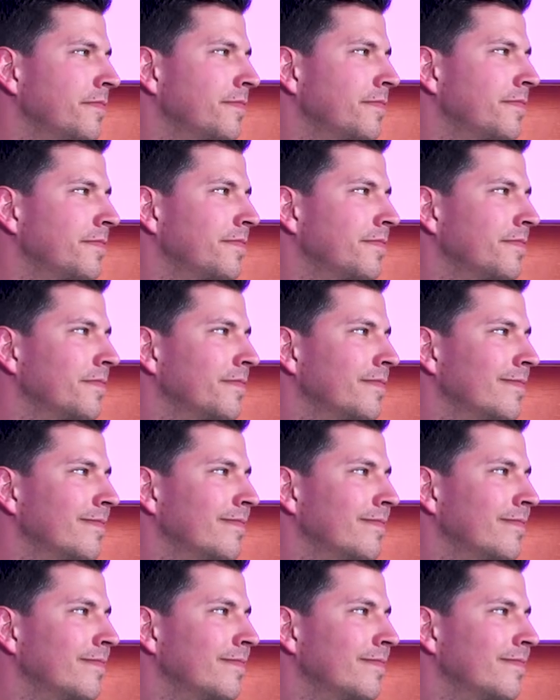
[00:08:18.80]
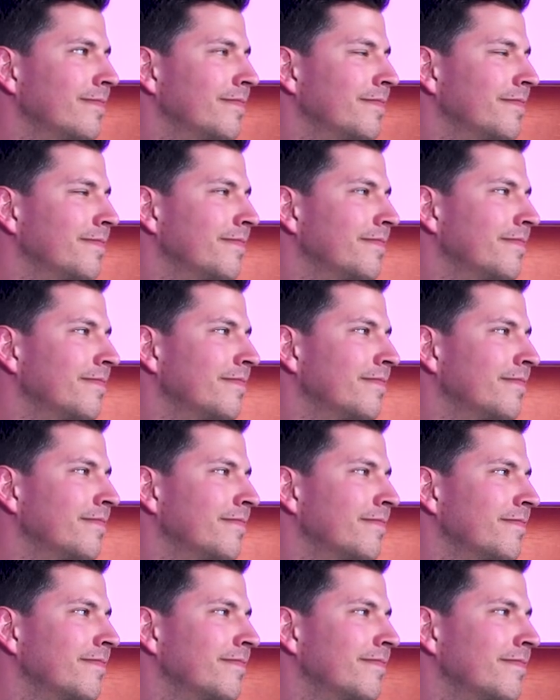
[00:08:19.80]

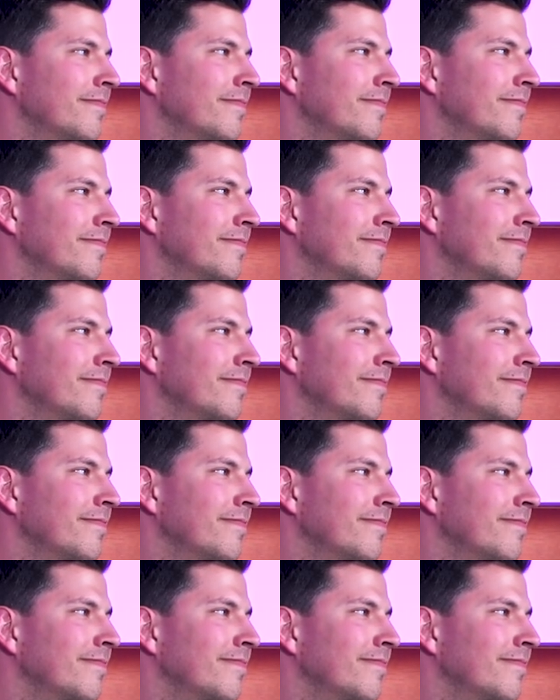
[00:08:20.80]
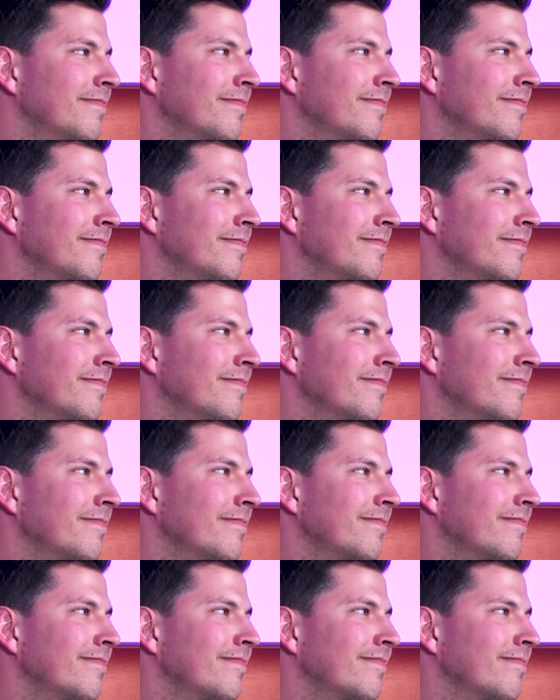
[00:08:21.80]

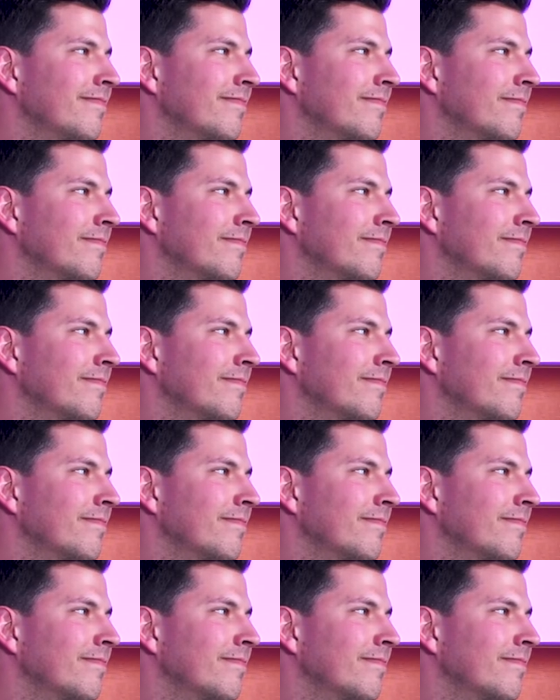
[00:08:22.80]
(silent)